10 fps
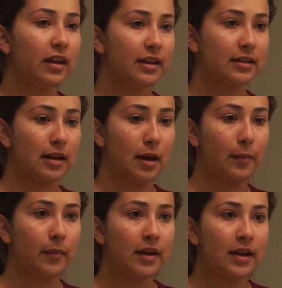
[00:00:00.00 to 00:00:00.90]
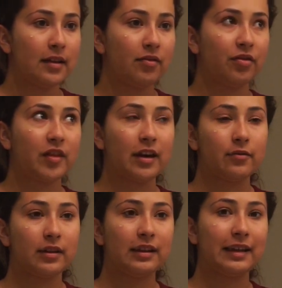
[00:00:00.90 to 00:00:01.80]
is that it
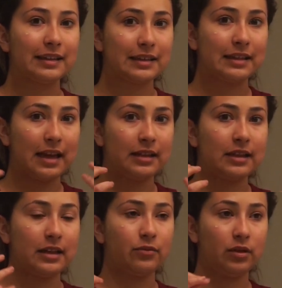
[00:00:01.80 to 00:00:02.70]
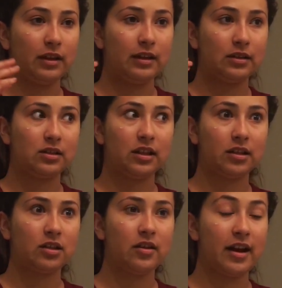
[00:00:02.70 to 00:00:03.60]
really like sets and it really
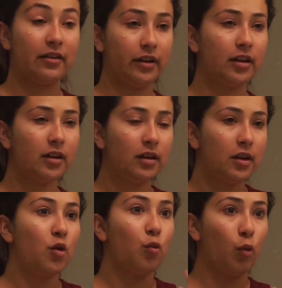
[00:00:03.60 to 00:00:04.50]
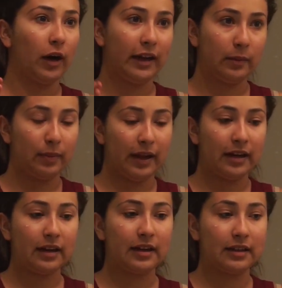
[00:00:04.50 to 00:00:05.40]
sticks to the area where I
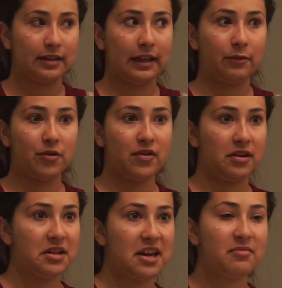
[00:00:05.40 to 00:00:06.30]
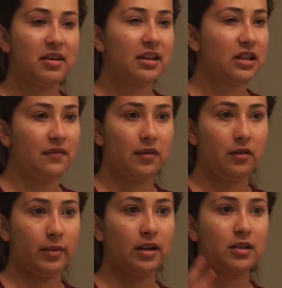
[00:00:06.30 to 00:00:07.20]
applied it, because like within 10 minutes and
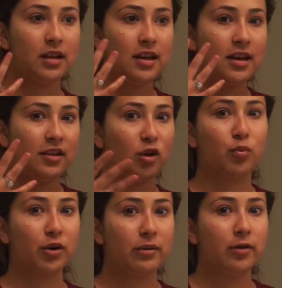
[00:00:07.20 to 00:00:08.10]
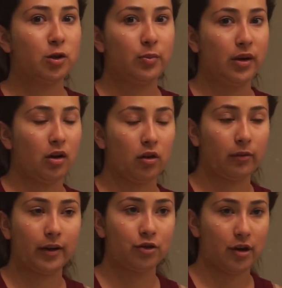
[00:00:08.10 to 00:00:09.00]
15 minutes, they'll pretty much be all
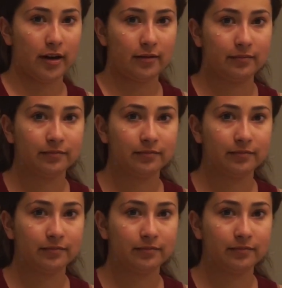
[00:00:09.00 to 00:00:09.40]
the way dried.